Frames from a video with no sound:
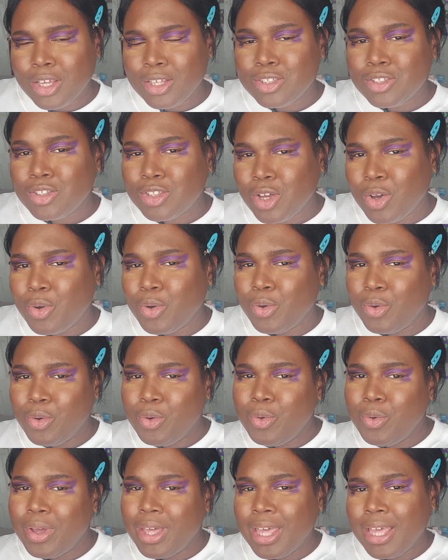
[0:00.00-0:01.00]
So
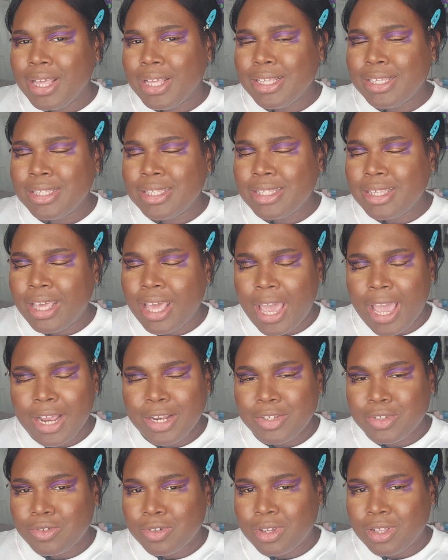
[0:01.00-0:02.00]
who is
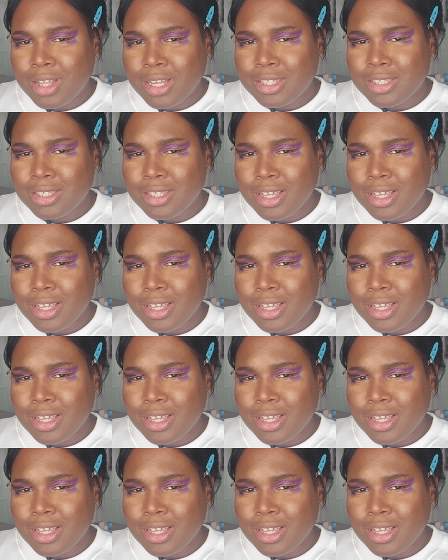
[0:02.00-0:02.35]
Kendra?